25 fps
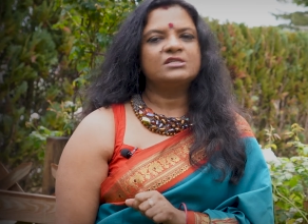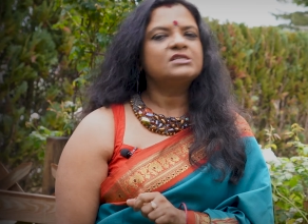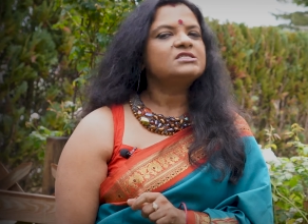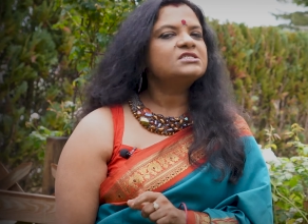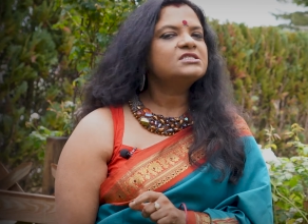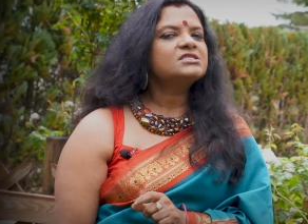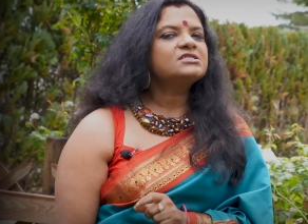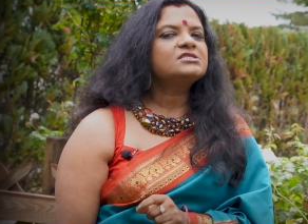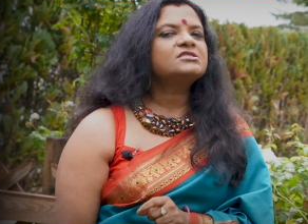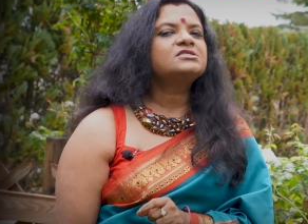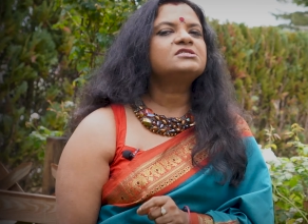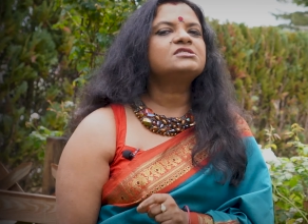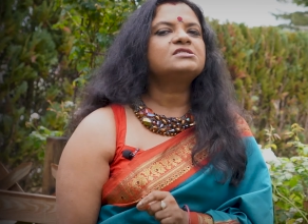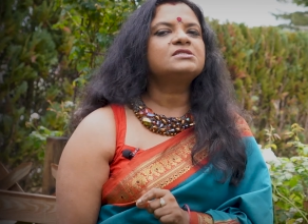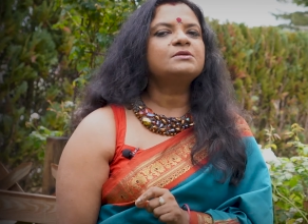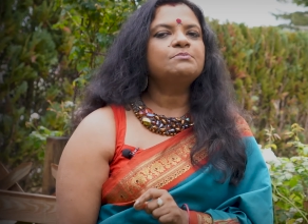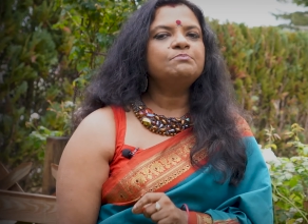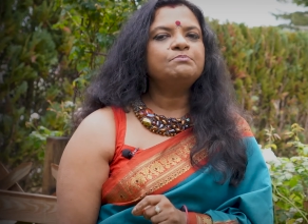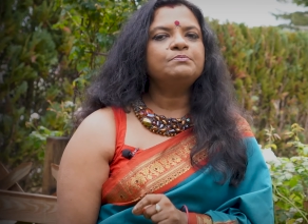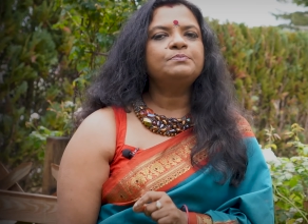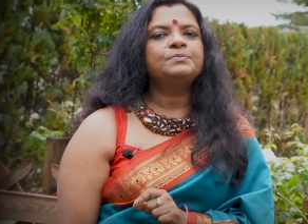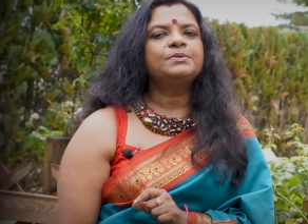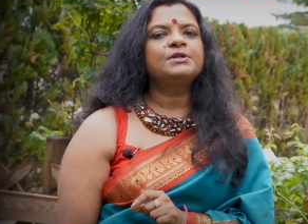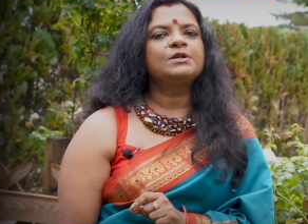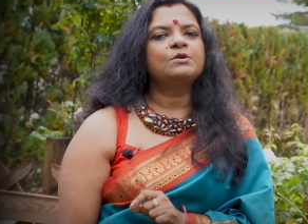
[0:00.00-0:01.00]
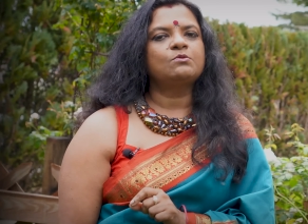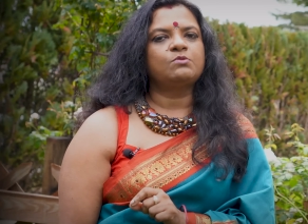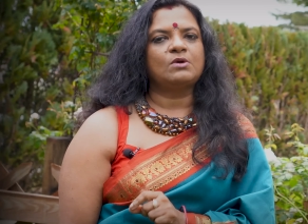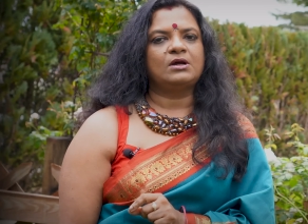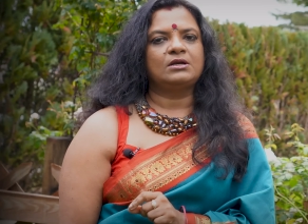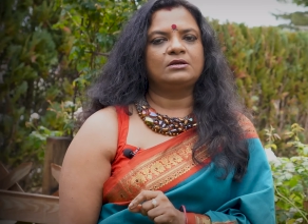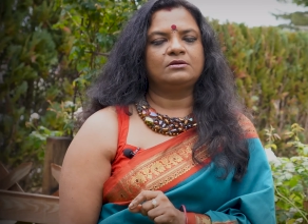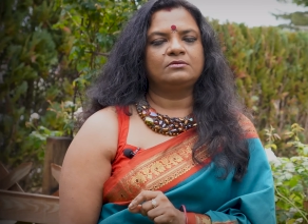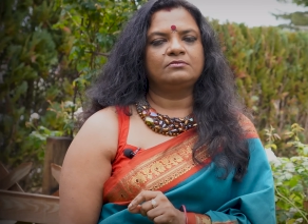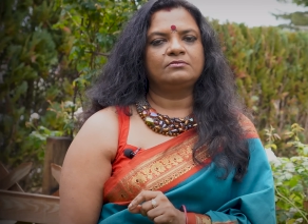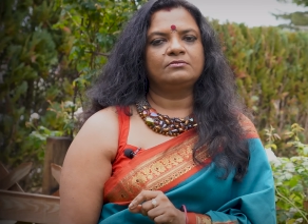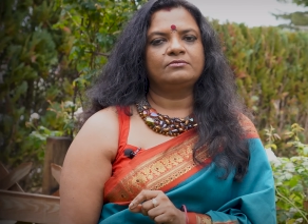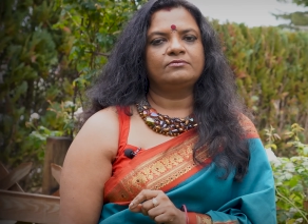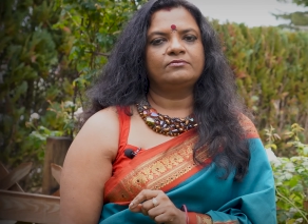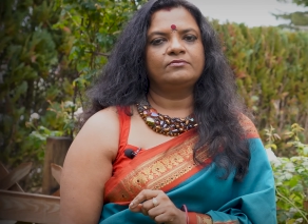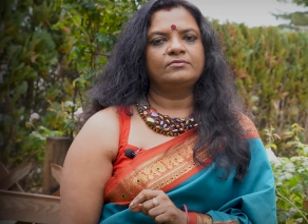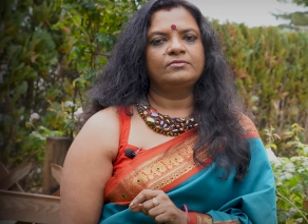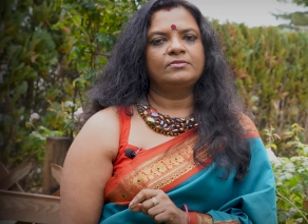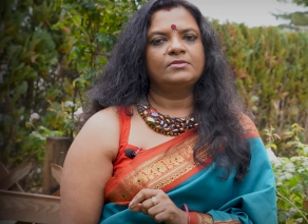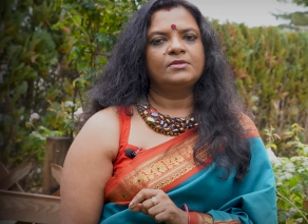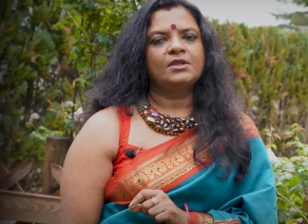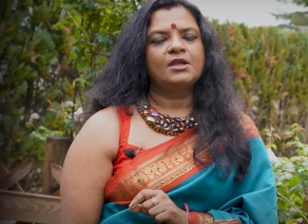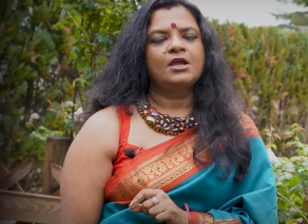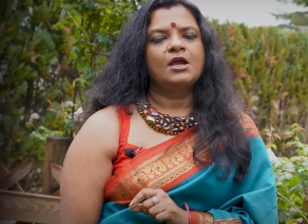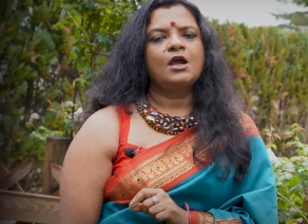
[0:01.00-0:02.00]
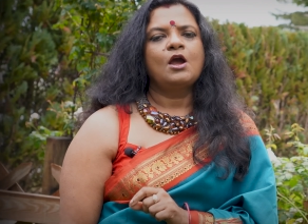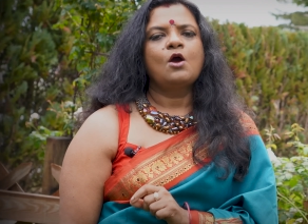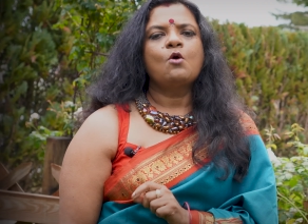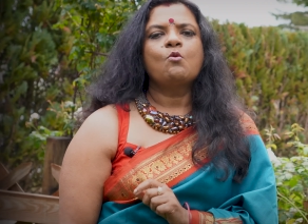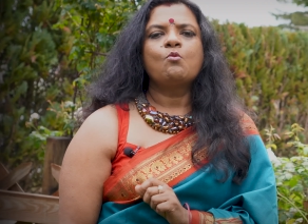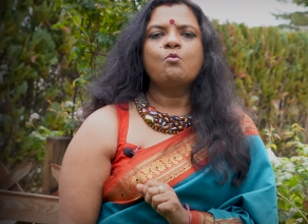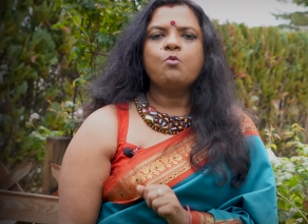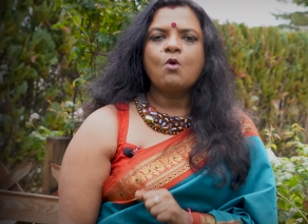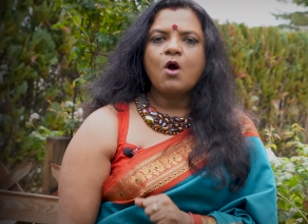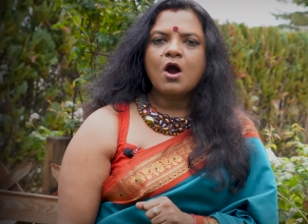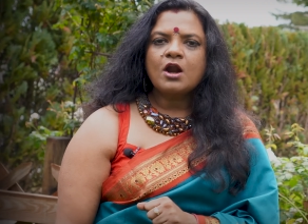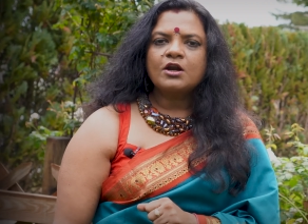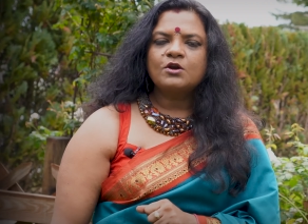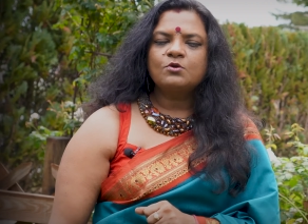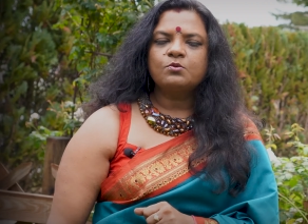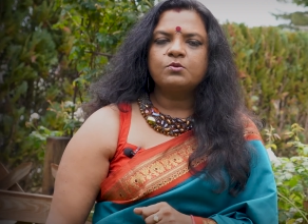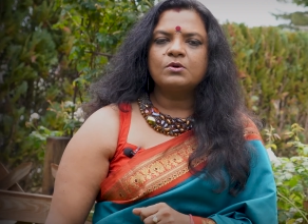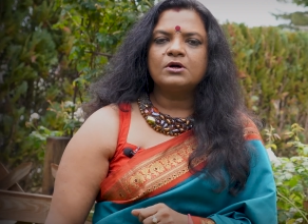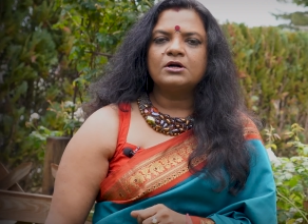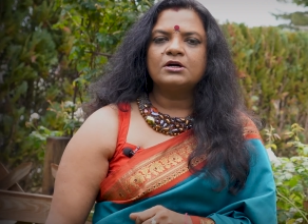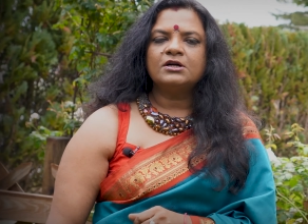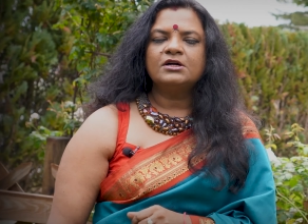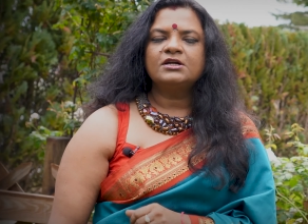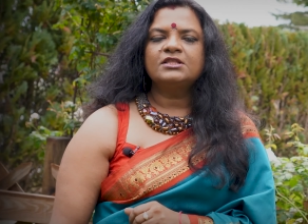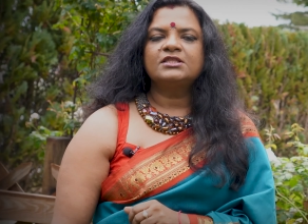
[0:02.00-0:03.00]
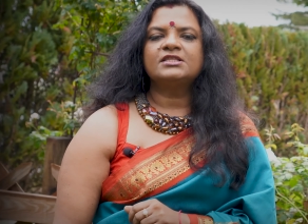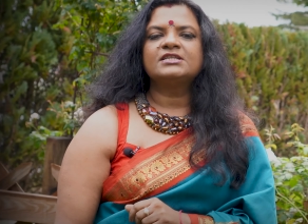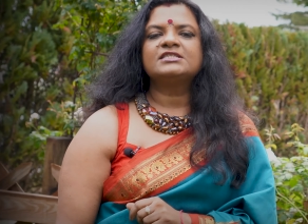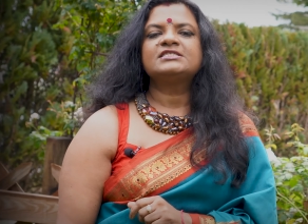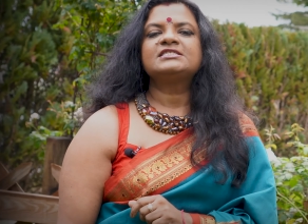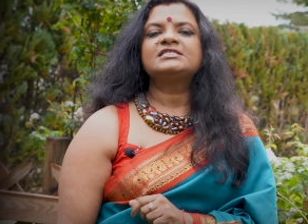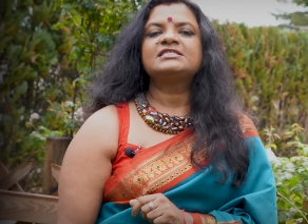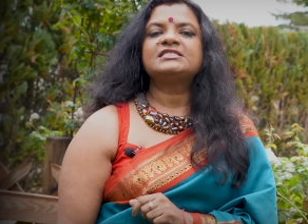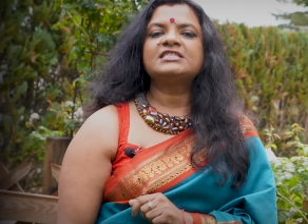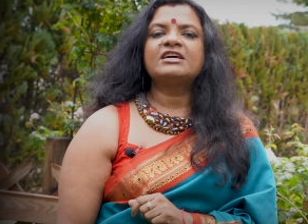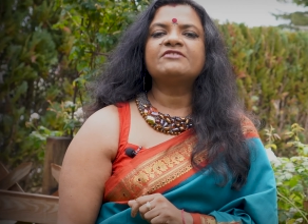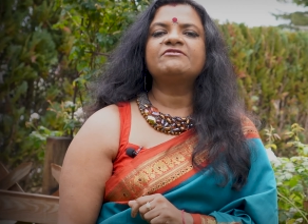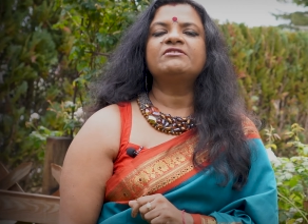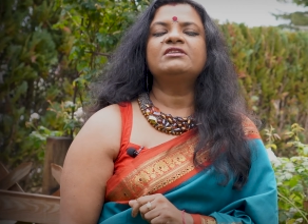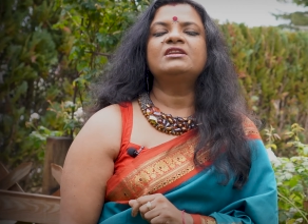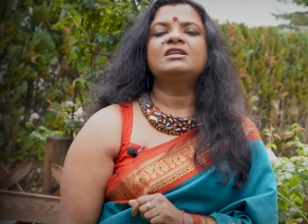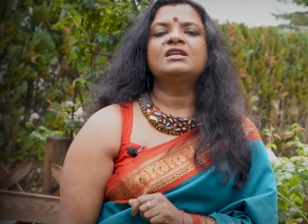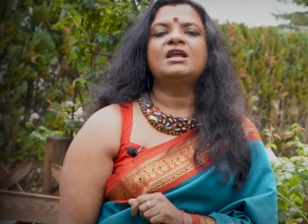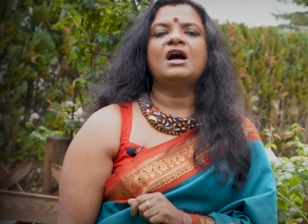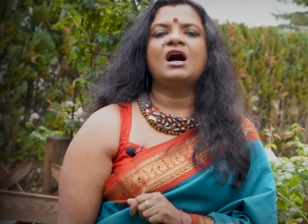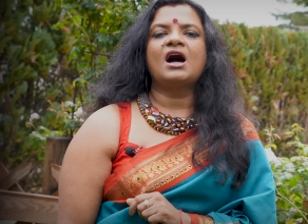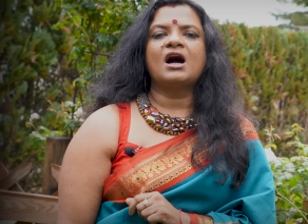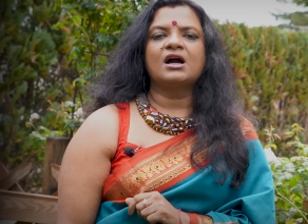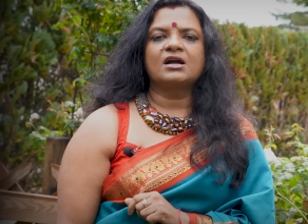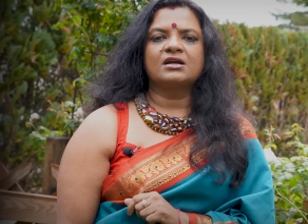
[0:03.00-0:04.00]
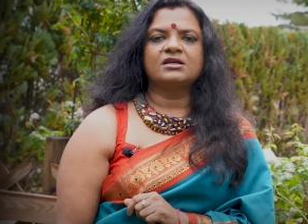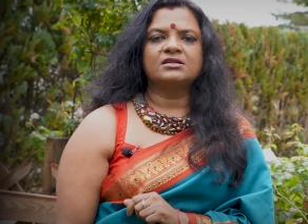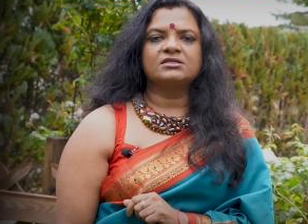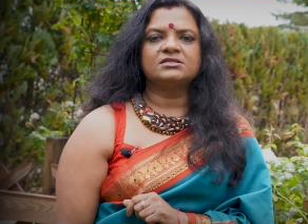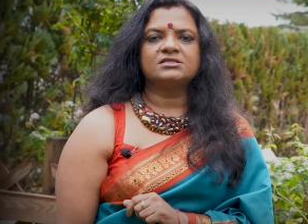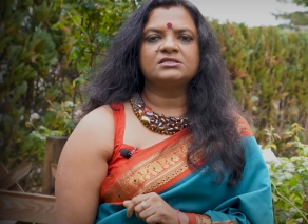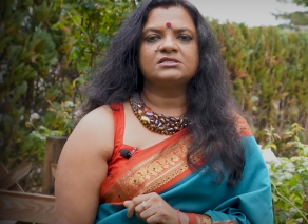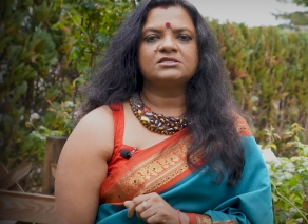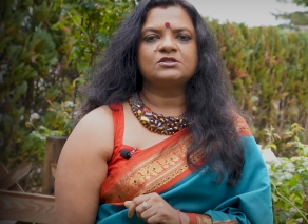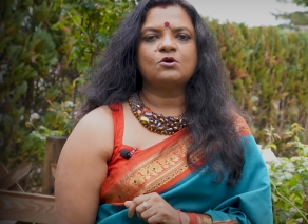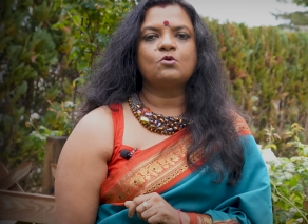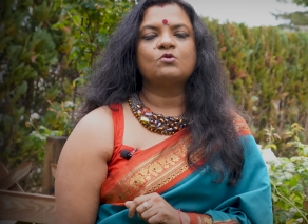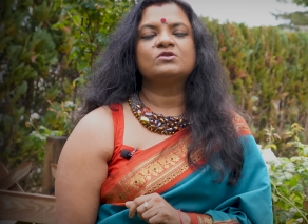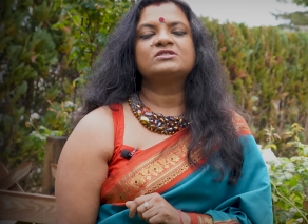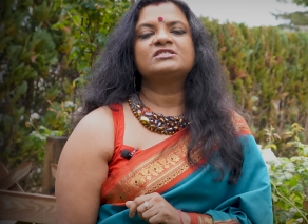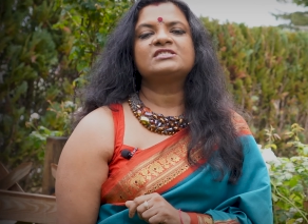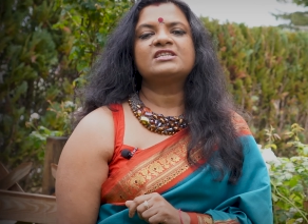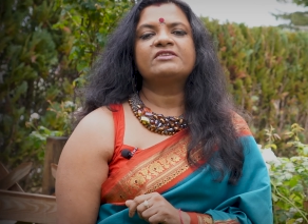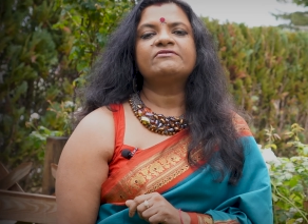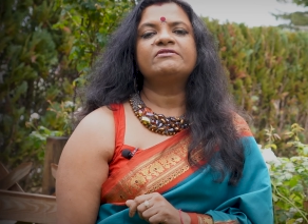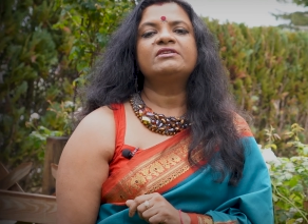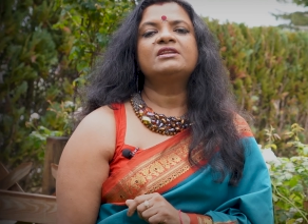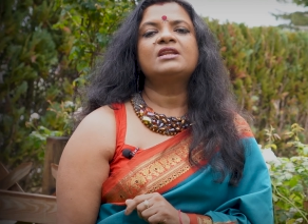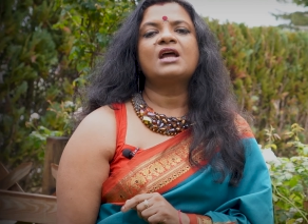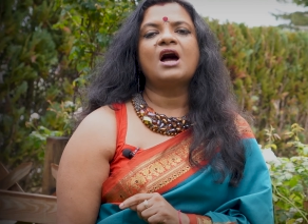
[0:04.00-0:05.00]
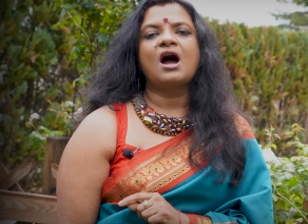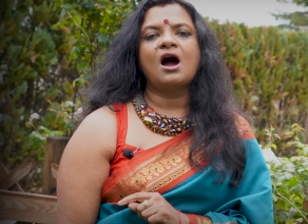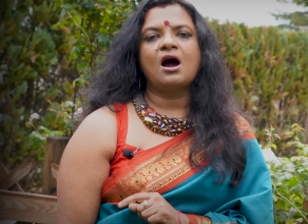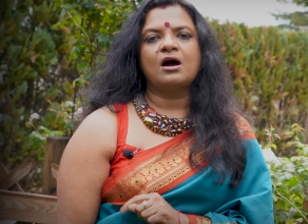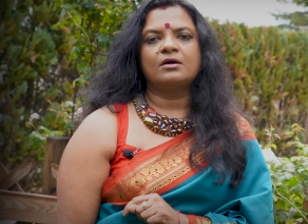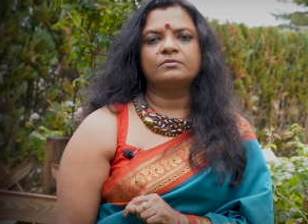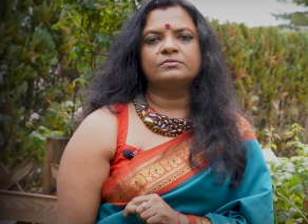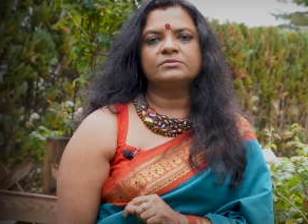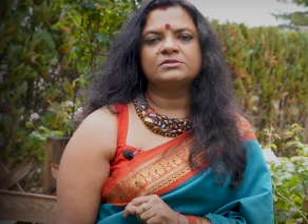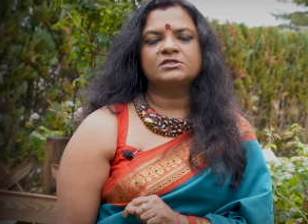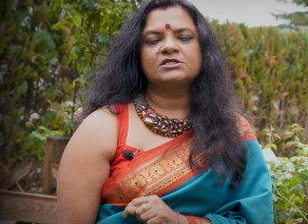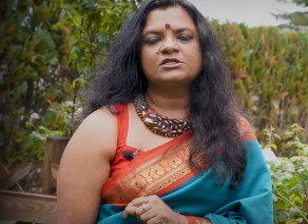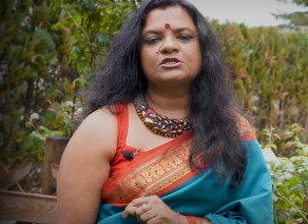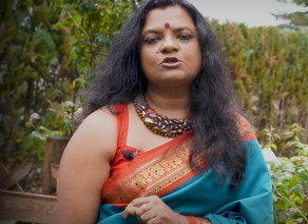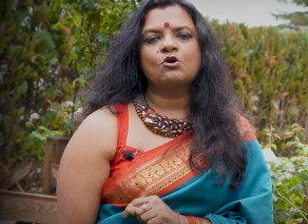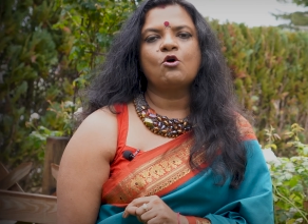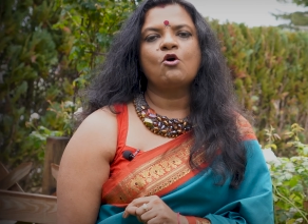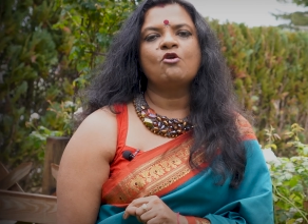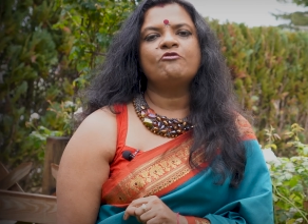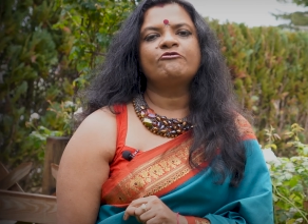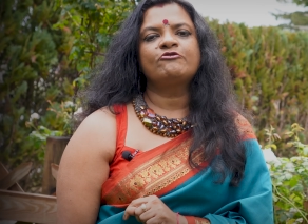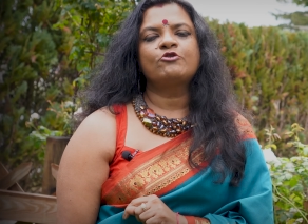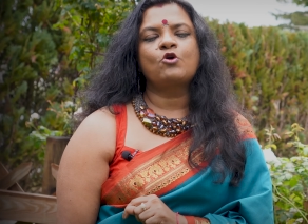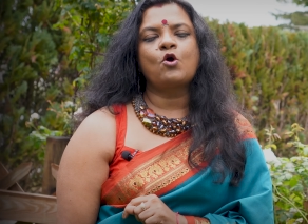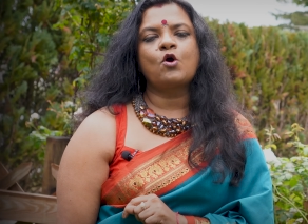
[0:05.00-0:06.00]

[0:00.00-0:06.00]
This is a simple one. What were the seven angs or seven arms of